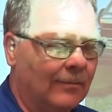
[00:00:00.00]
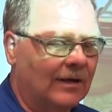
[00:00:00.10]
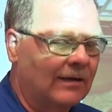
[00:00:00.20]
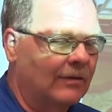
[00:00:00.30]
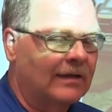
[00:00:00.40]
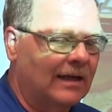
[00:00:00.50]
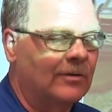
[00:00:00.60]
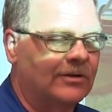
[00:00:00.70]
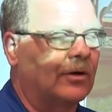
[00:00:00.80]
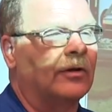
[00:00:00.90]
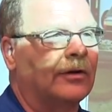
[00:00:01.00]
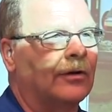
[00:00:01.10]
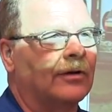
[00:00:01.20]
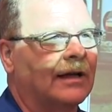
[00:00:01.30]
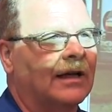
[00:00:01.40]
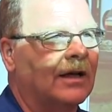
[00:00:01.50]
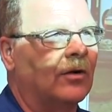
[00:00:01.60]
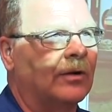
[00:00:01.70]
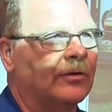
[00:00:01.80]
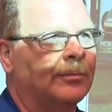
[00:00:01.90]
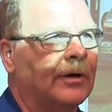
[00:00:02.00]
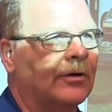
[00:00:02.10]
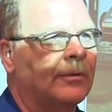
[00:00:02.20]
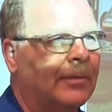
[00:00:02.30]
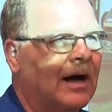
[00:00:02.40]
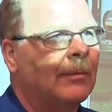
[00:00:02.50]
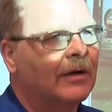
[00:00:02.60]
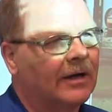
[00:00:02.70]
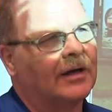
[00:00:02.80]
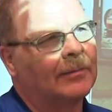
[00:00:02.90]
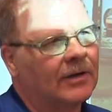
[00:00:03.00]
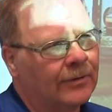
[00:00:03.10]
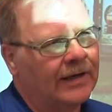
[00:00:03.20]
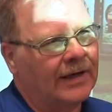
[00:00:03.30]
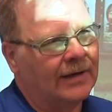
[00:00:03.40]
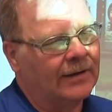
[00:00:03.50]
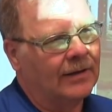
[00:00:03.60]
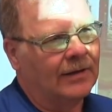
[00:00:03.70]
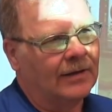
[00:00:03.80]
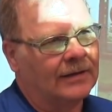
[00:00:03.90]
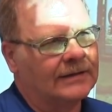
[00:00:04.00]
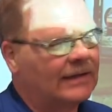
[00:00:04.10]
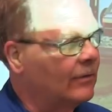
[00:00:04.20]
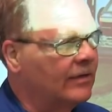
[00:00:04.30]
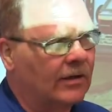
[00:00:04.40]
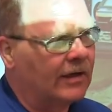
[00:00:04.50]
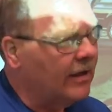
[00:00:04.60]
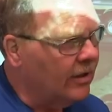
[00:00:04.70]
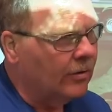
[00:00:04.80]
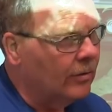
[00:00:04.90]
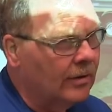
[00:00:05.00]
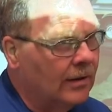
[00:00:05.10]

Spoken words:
But every time he started the darn thing cold, it would sputter and pop and cut up and go dead. And this thing was nearly new.